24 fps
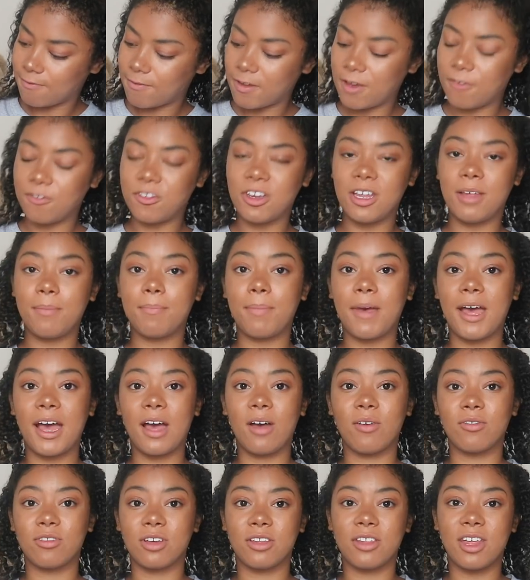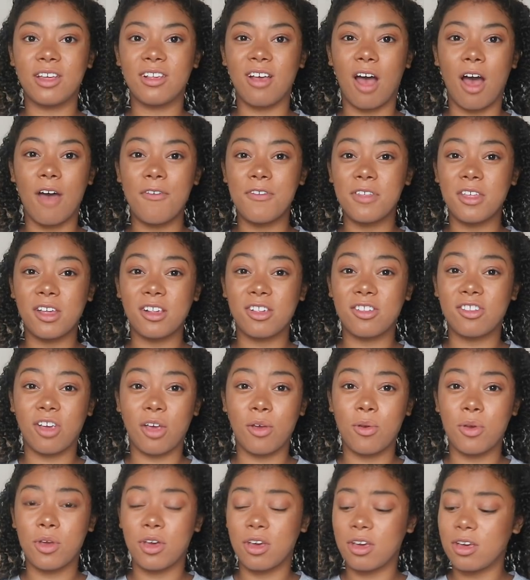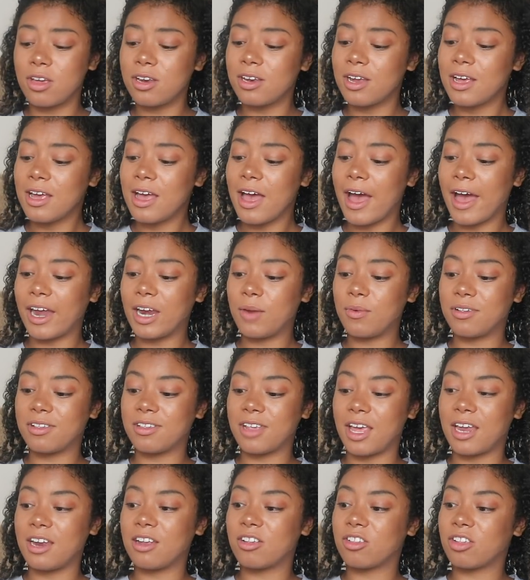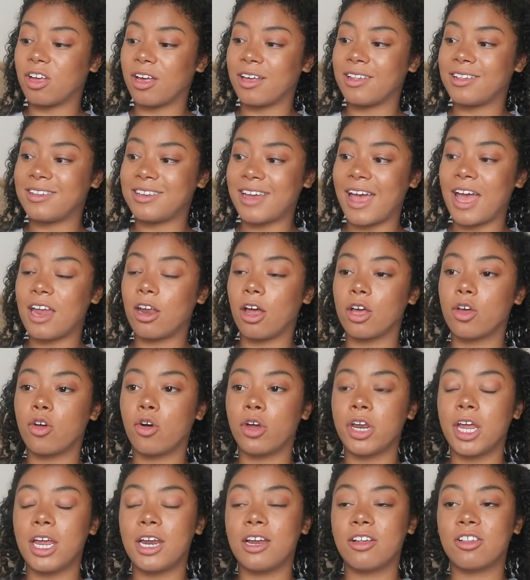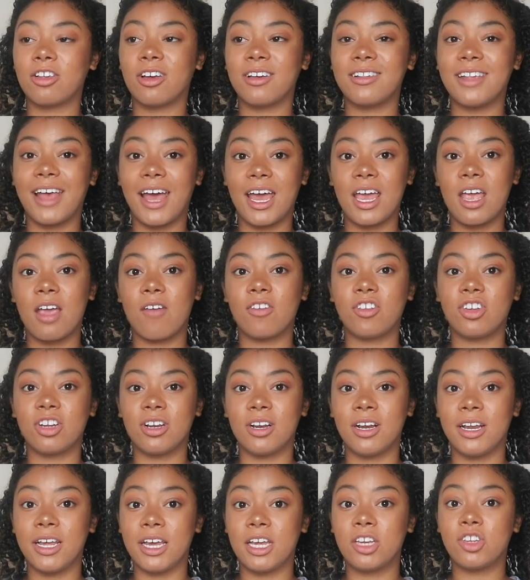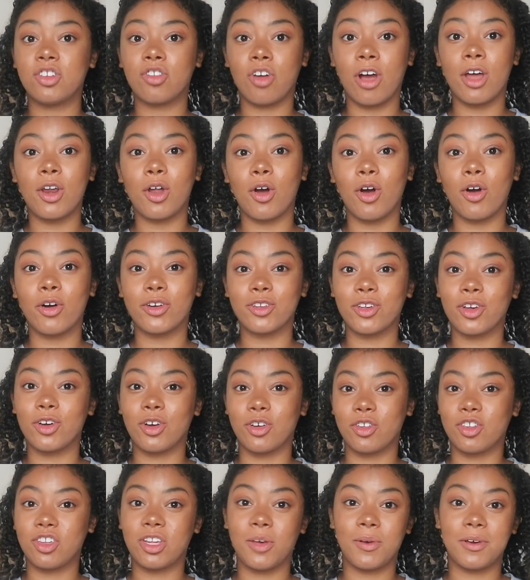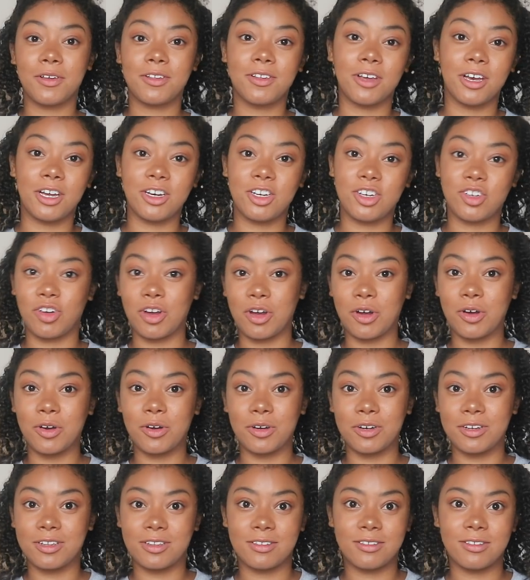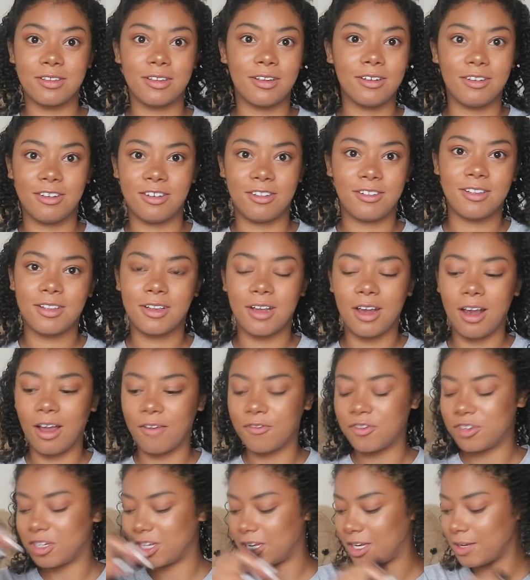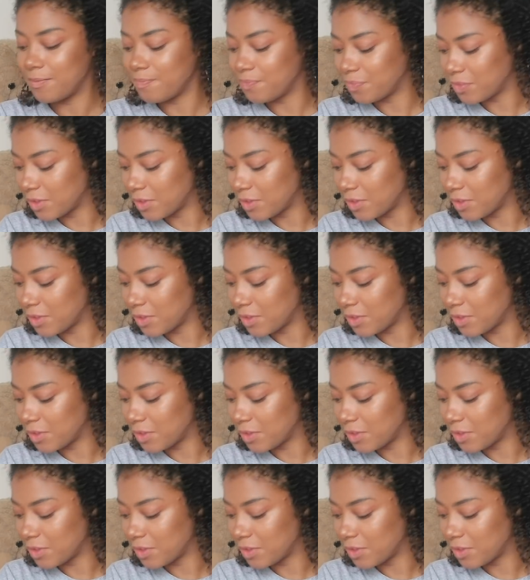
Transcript: £15. Like, that's, I think that's so good. And it was in a size 10. I got it in a size 8 originally, tried it on because I got so excited to try it on because I just loved it.